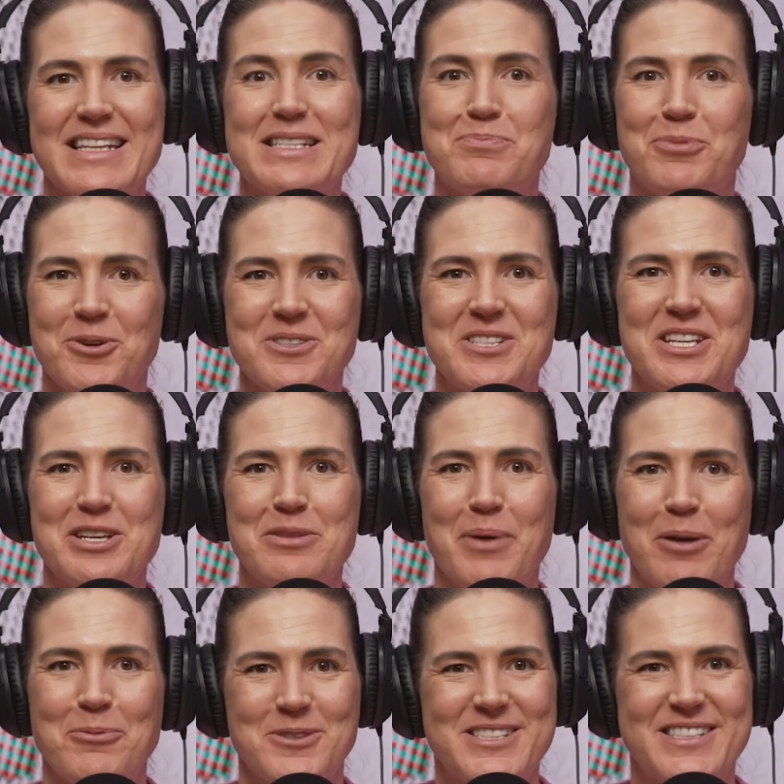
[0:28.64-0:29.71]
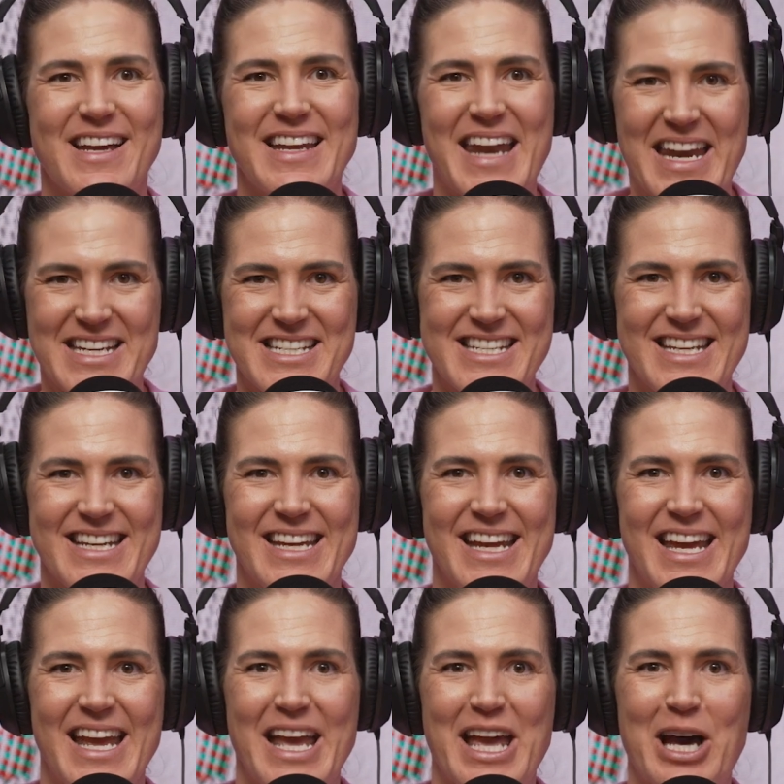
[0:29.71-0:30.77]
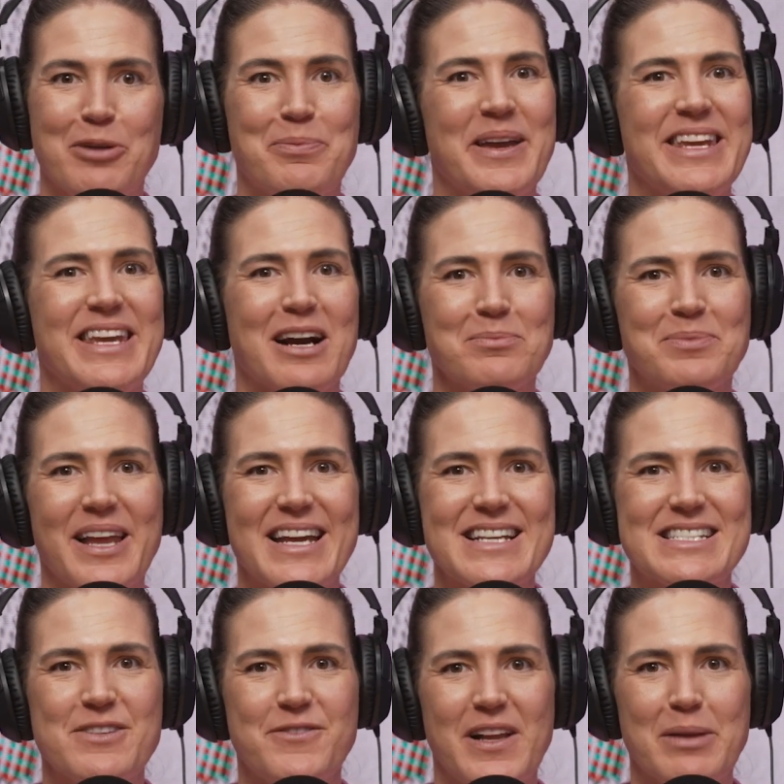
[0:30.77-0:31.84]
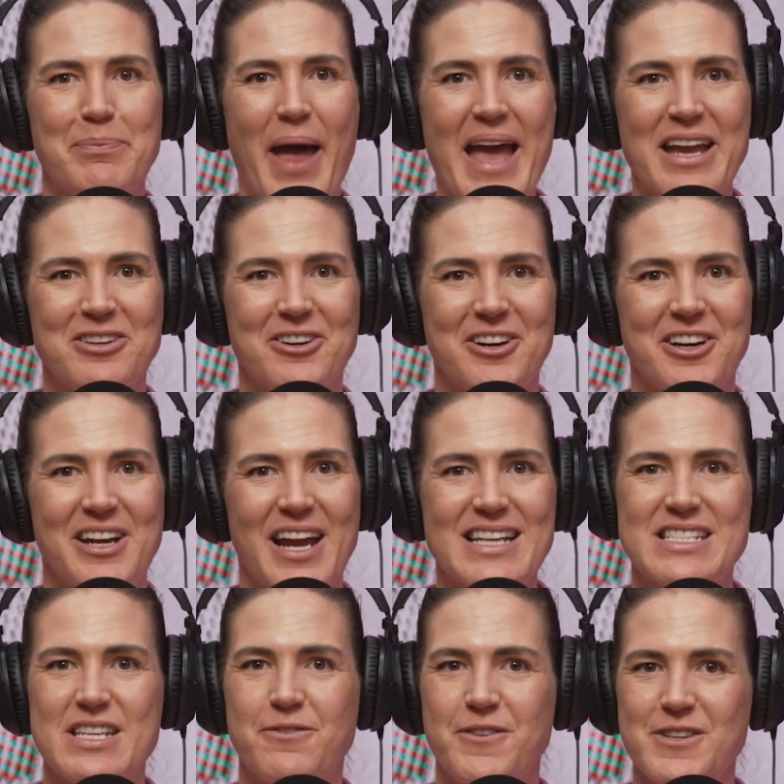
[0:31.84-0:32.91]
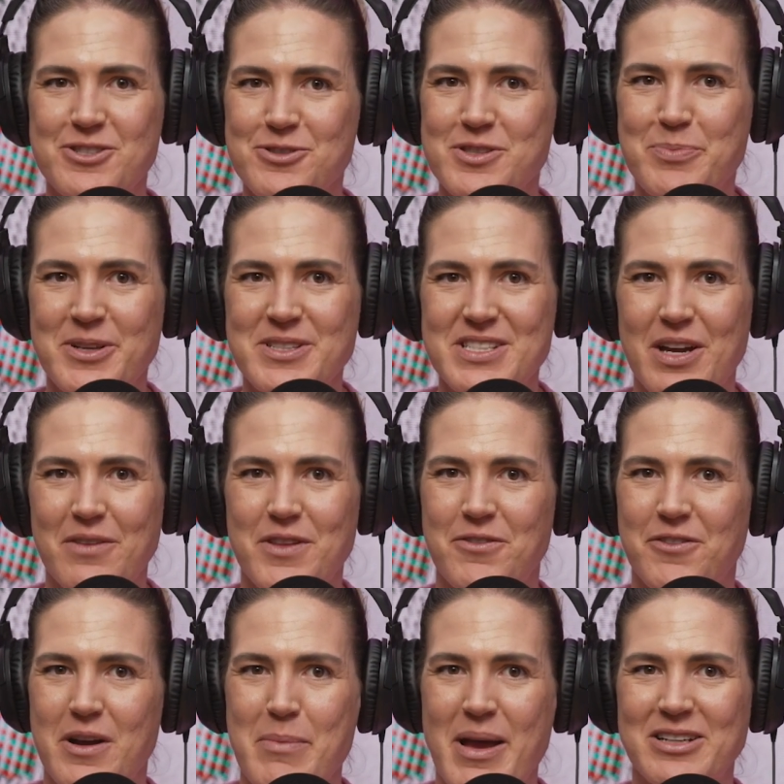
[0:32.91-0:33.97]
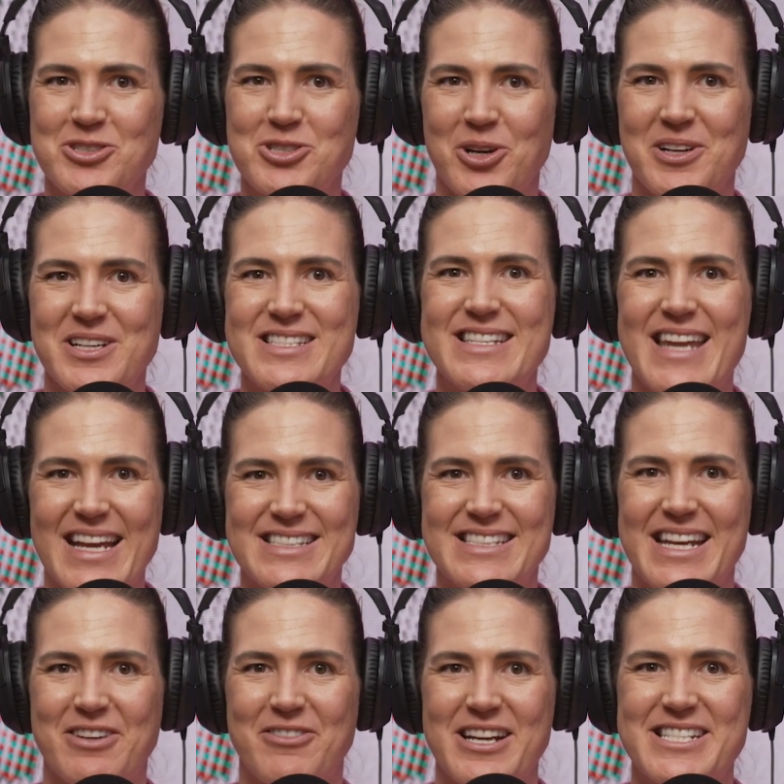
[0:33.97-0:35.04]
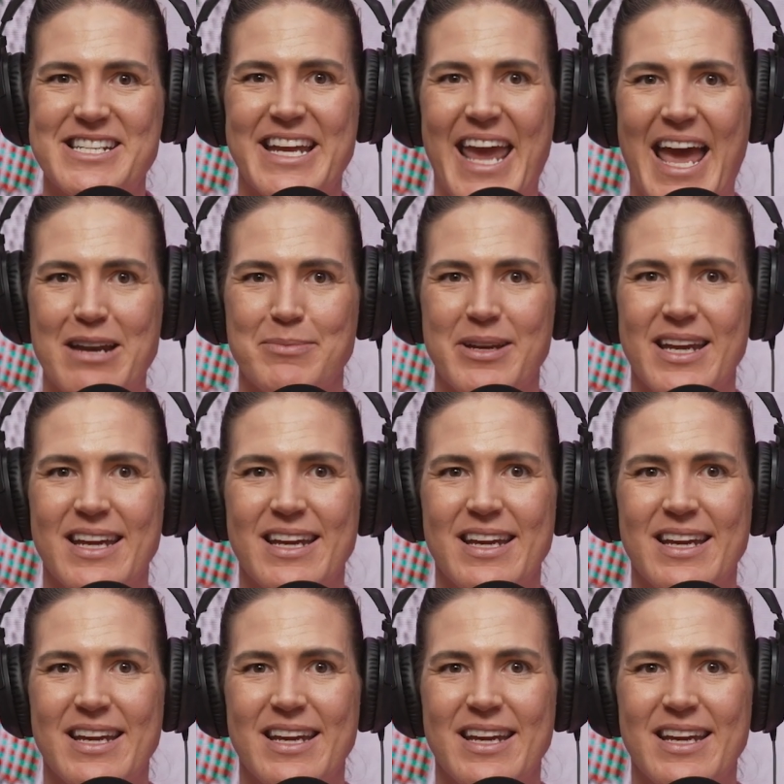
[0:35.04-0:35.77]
is brought to you by Woodside Energy, helping young players develop and grow as the official sponsor of the Fremantle Dockers Next Generation Academy.